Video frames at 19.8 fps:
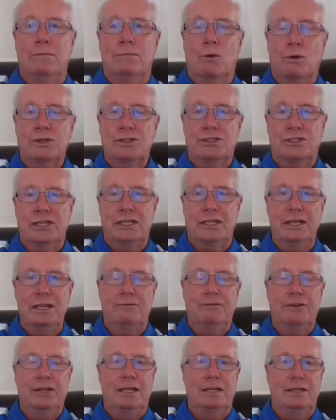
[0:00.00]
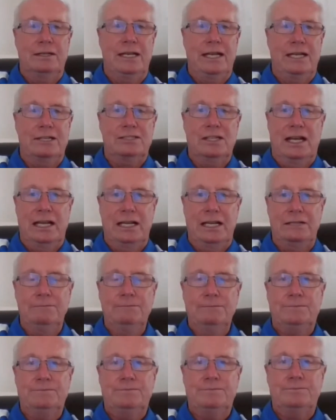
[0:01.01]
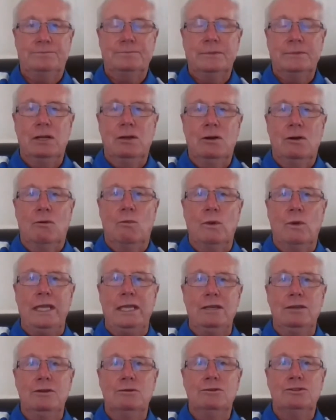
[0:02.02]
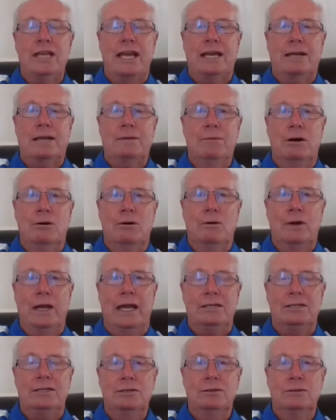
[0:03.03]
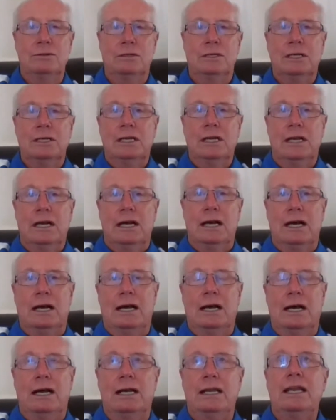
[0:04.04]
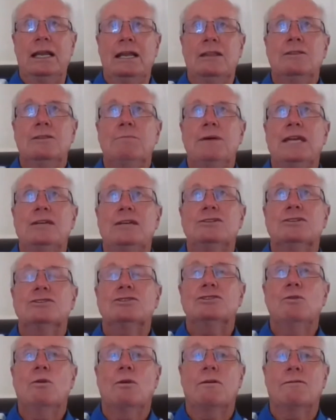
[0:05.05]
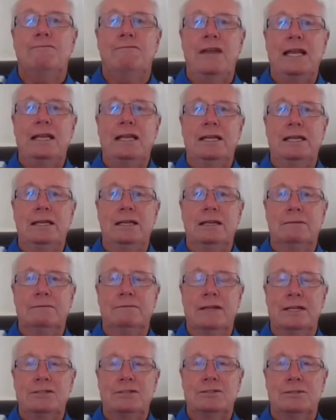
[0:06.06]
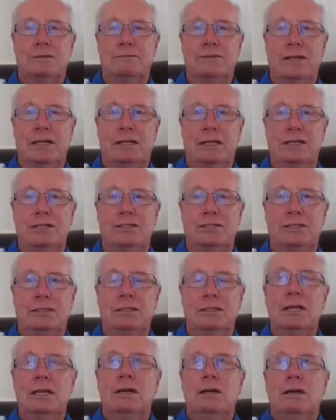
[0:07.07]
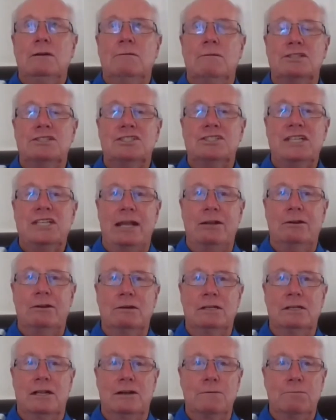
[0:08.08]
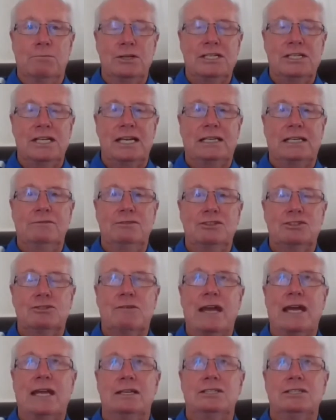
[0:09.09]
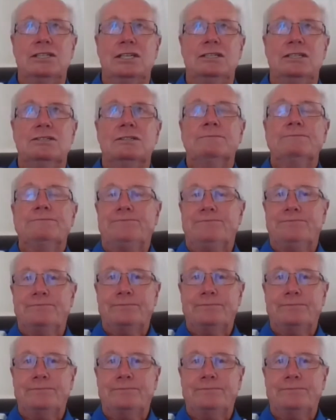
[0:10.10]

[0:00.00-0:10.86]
more significant. Next slide. We use ECMO at Duke in the patients who are failing conventional ventilation with standard lung protective strategies